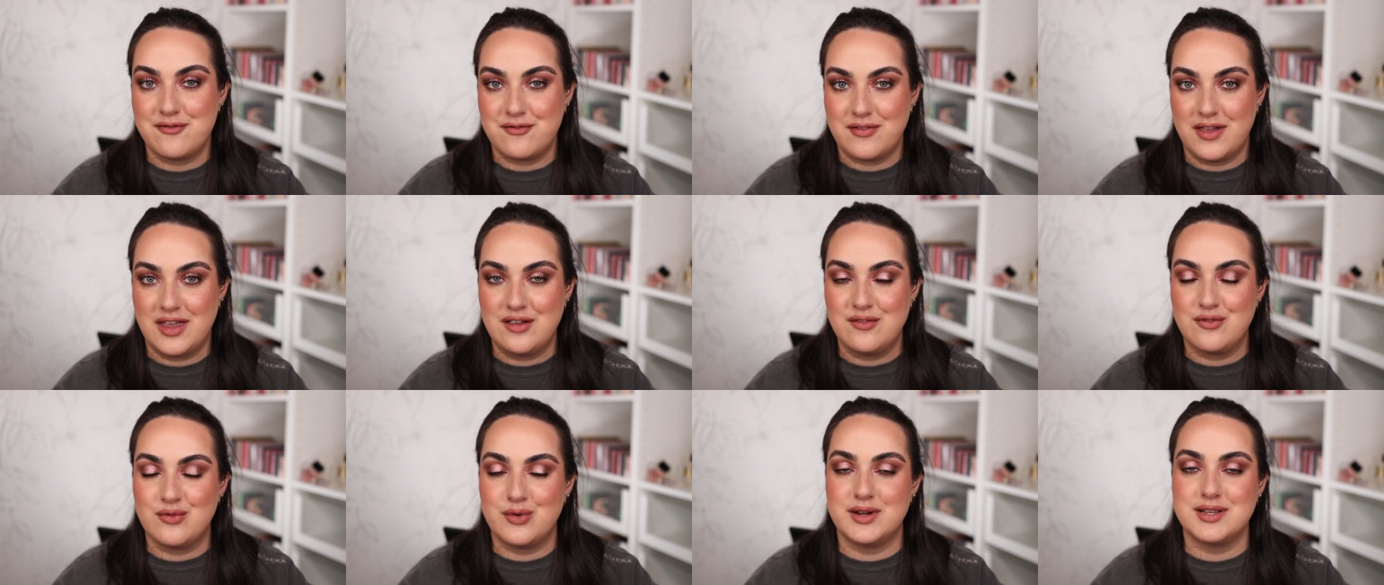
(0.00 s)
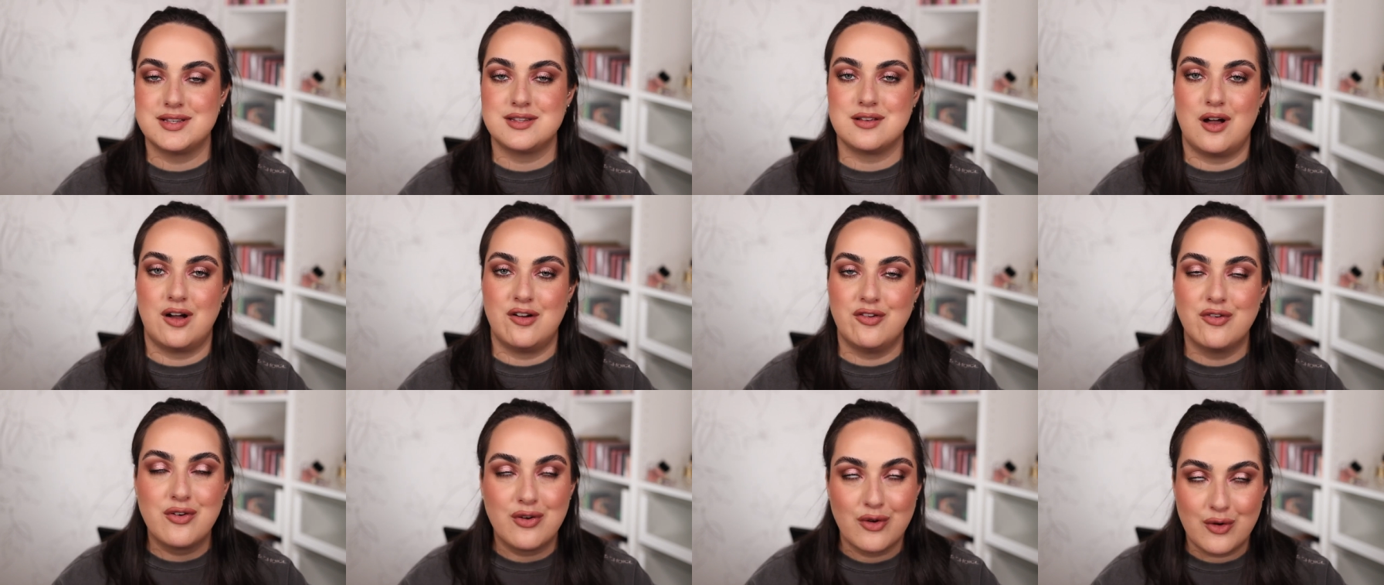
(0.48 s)
favorites,
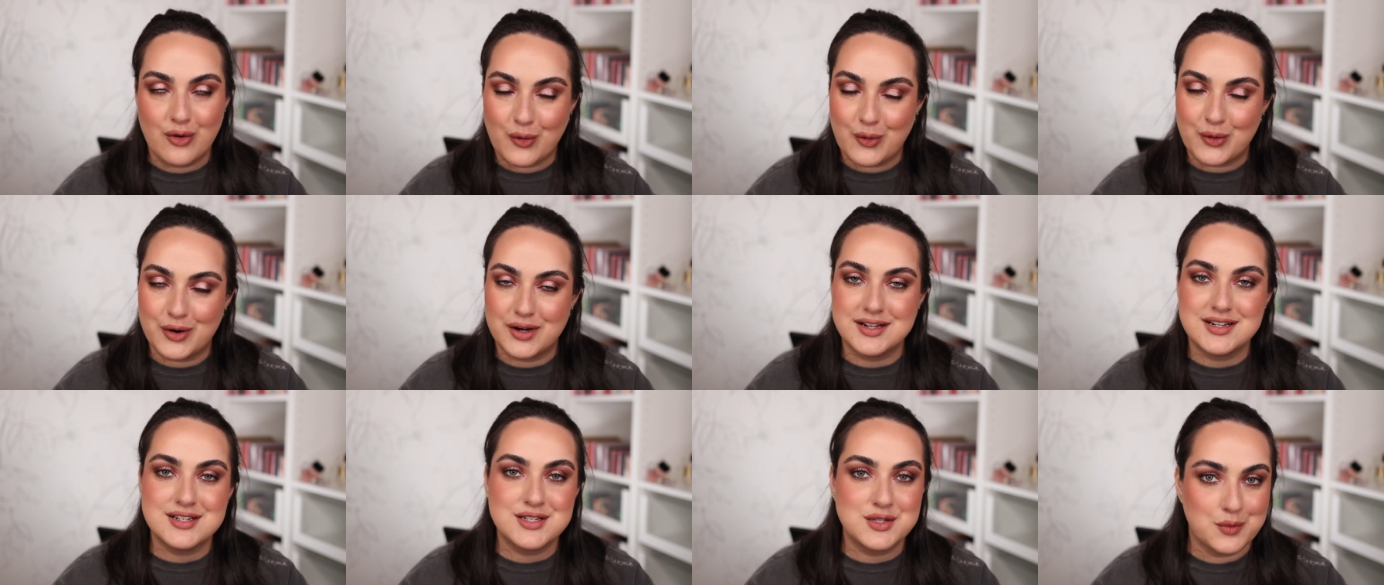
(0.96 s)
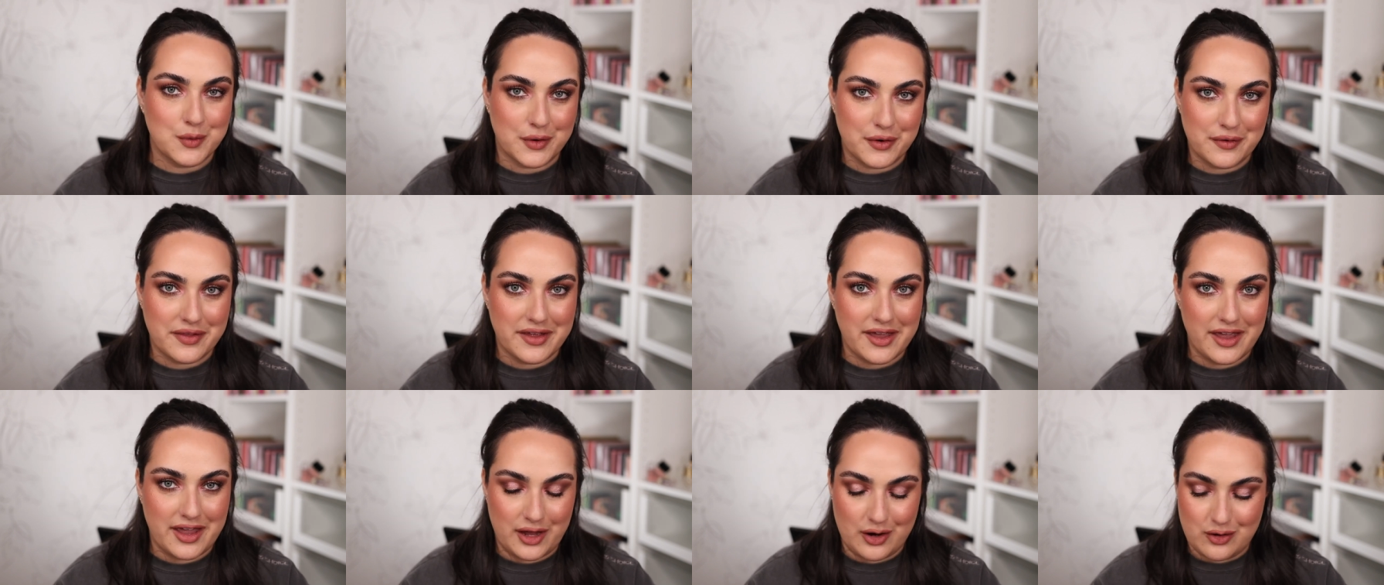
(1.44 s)
of course, were
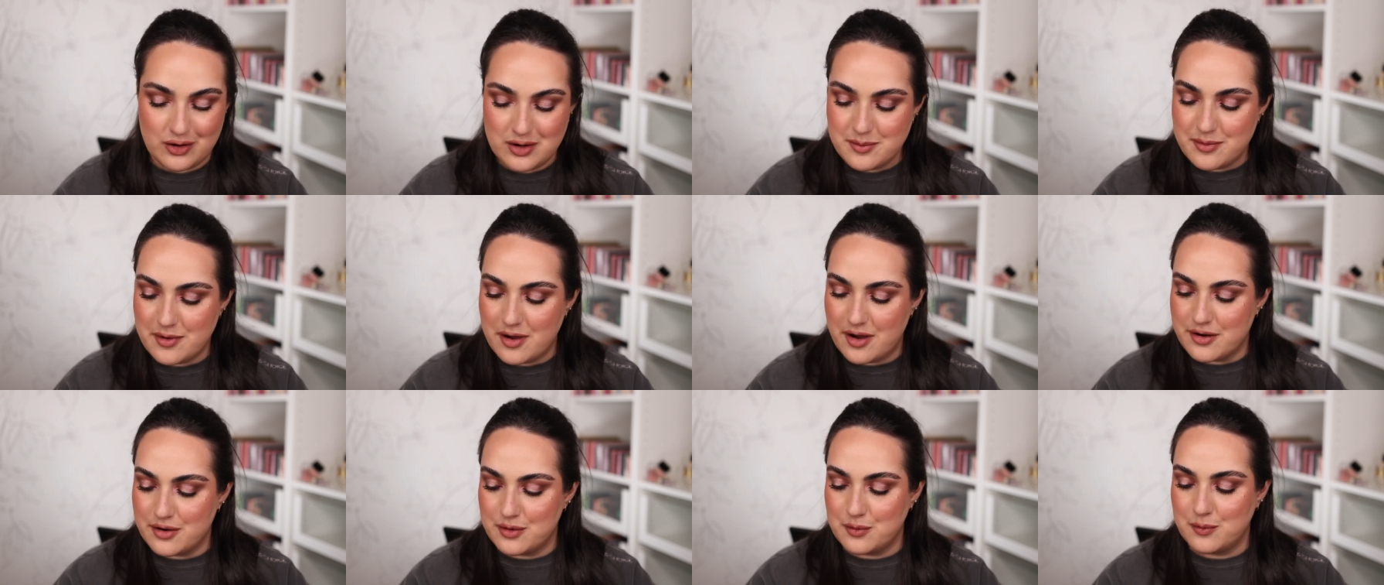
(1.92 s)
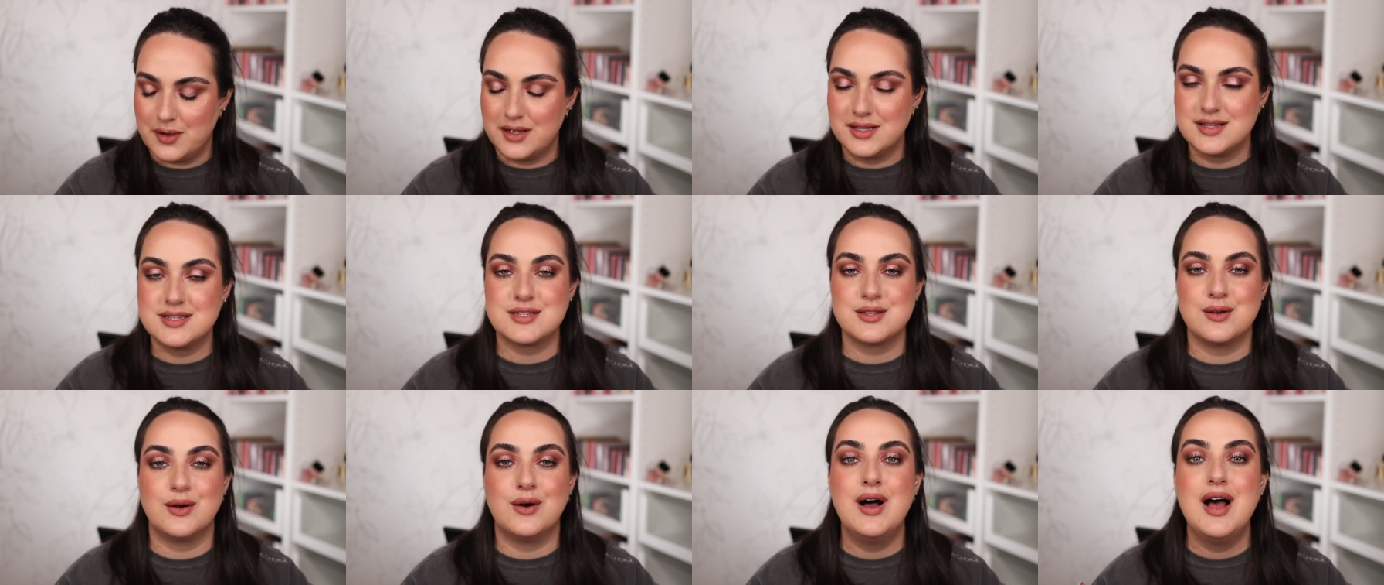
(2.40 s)
the Harry Potter
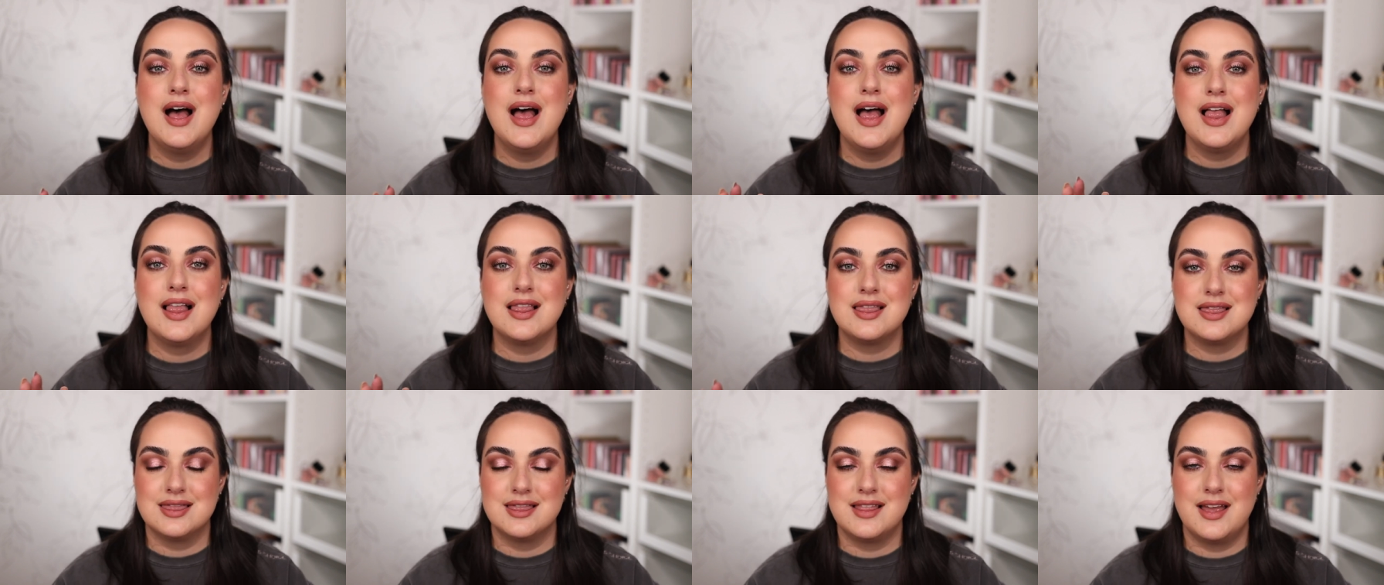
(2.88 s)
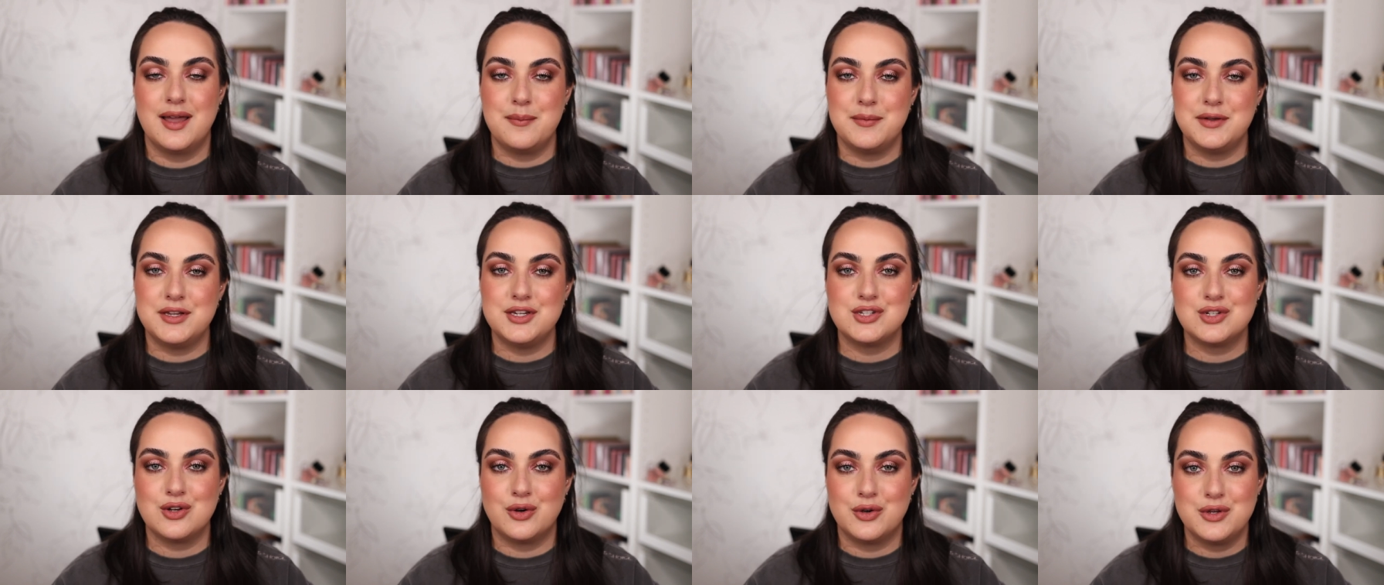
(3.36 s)
ones. So let
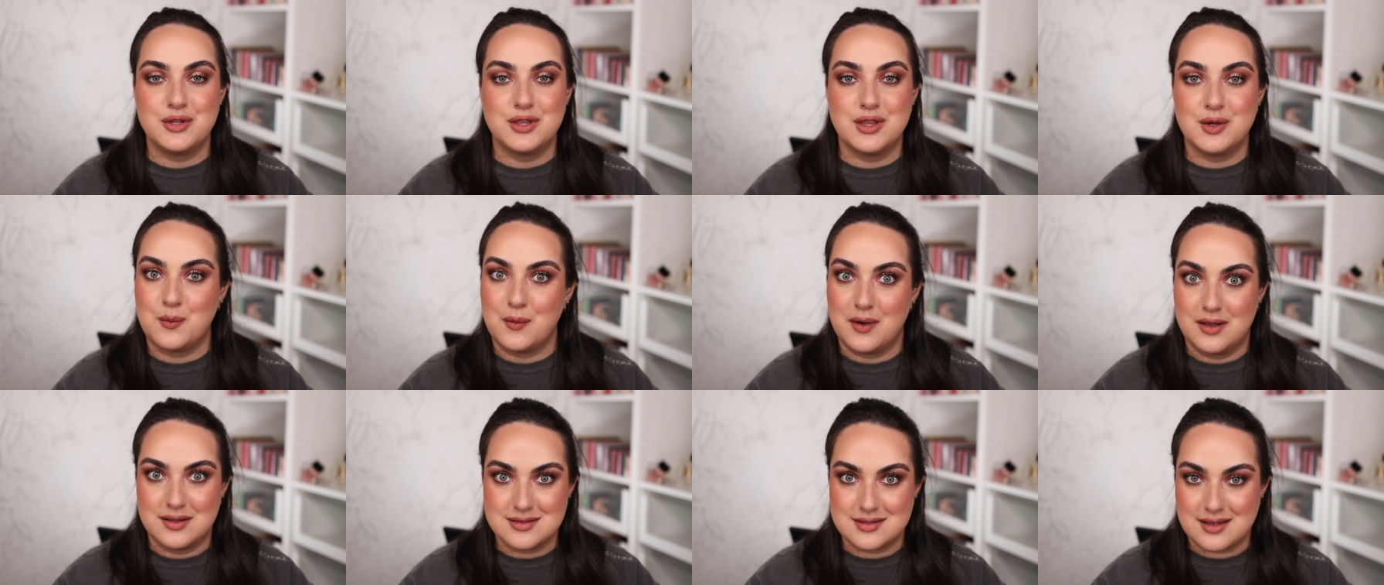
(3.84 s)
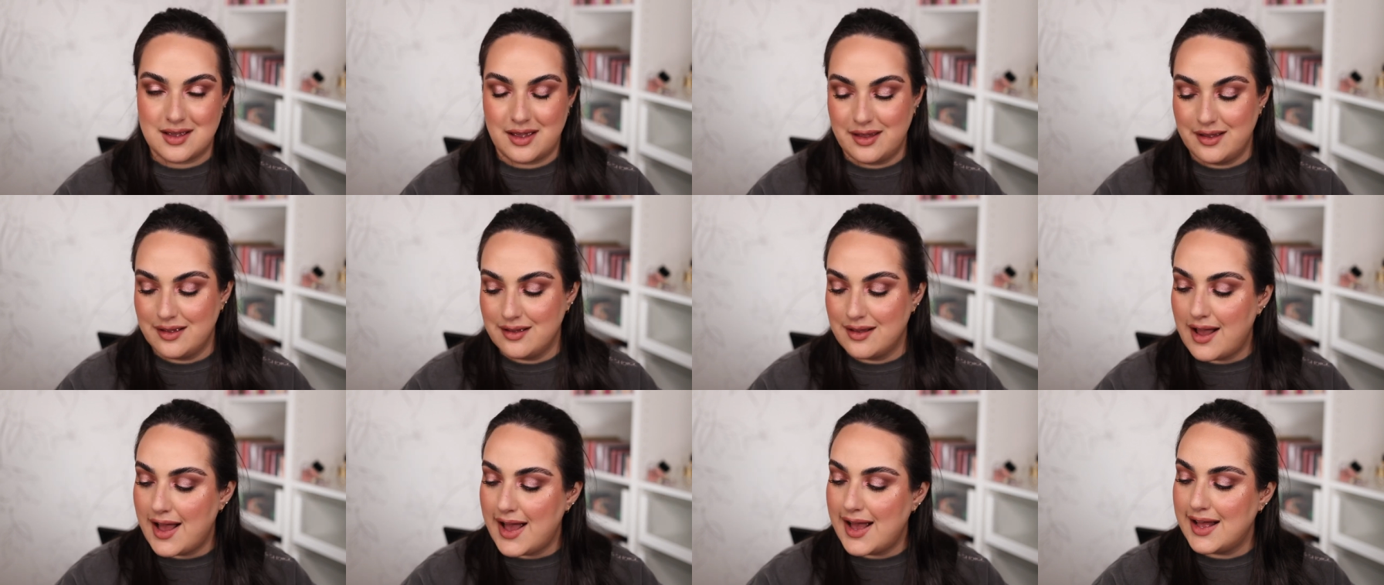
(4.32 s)
me show you the ones I
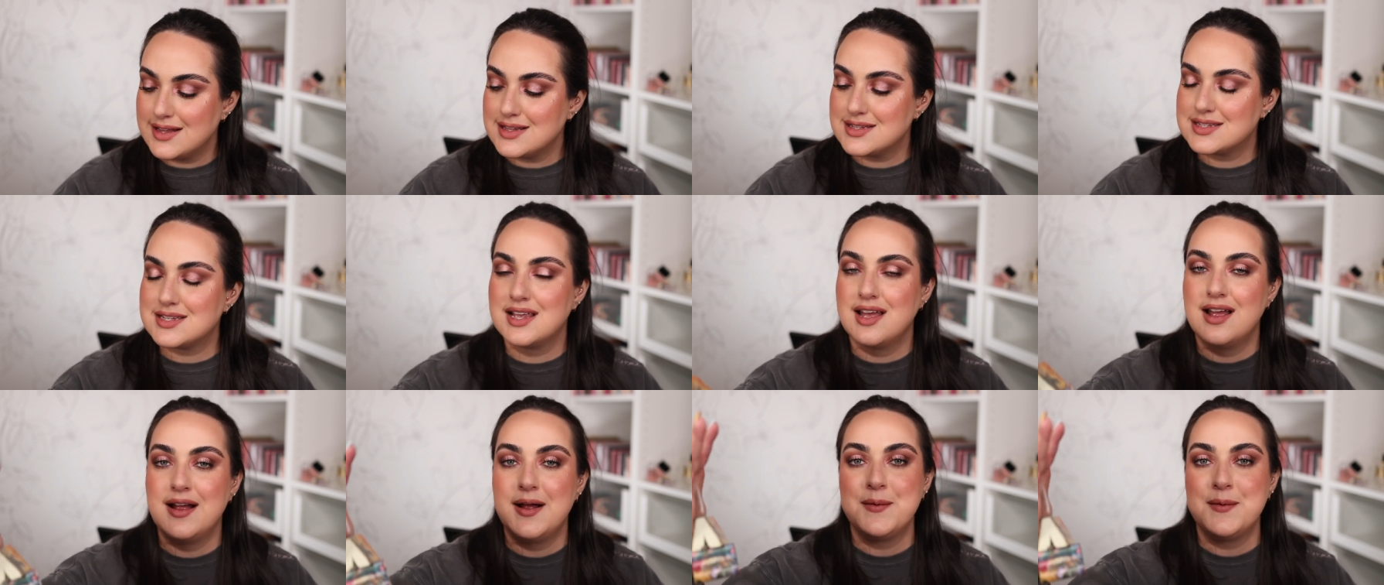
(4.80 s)
got.